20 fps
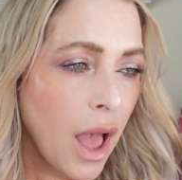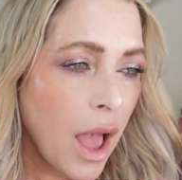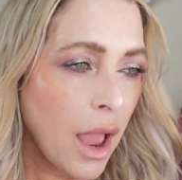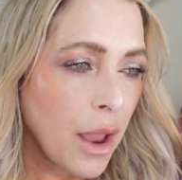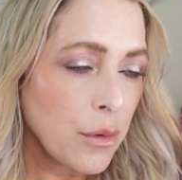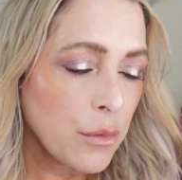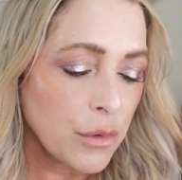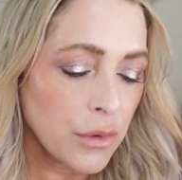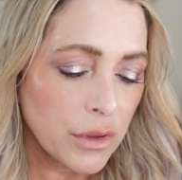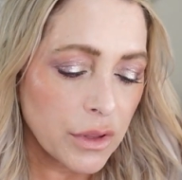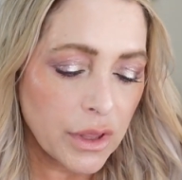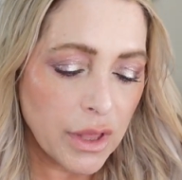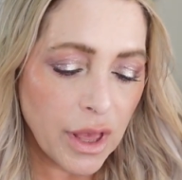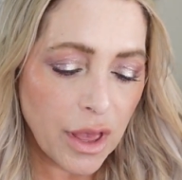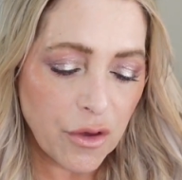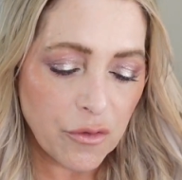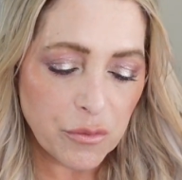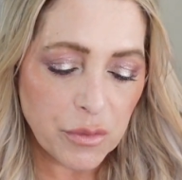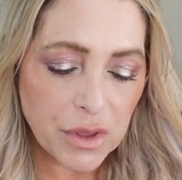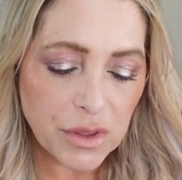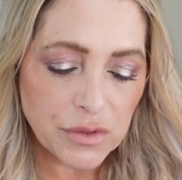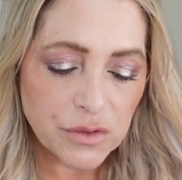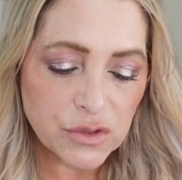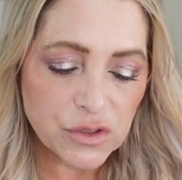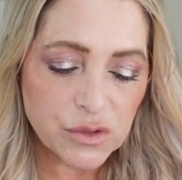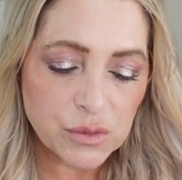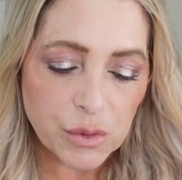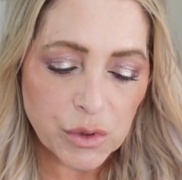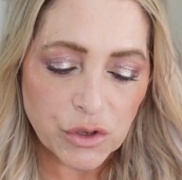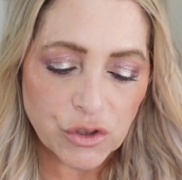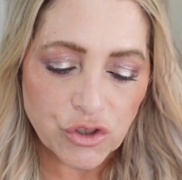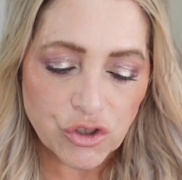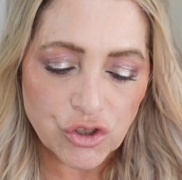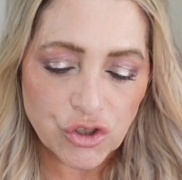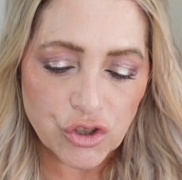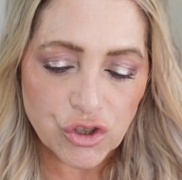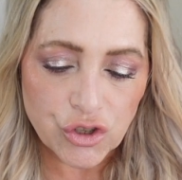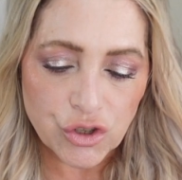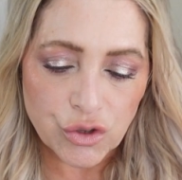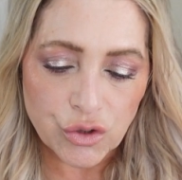I really have made the switch
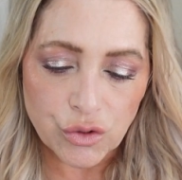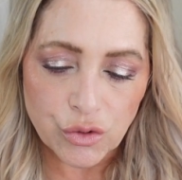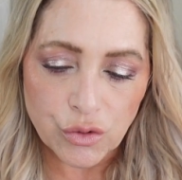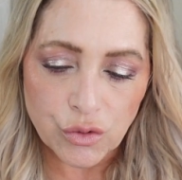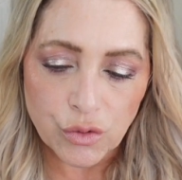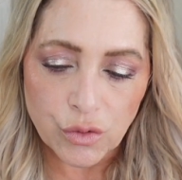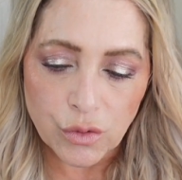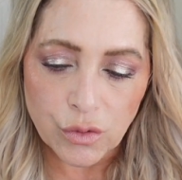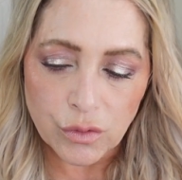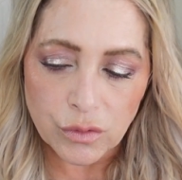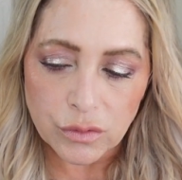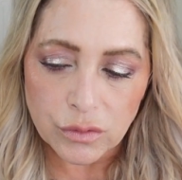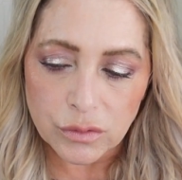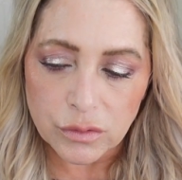to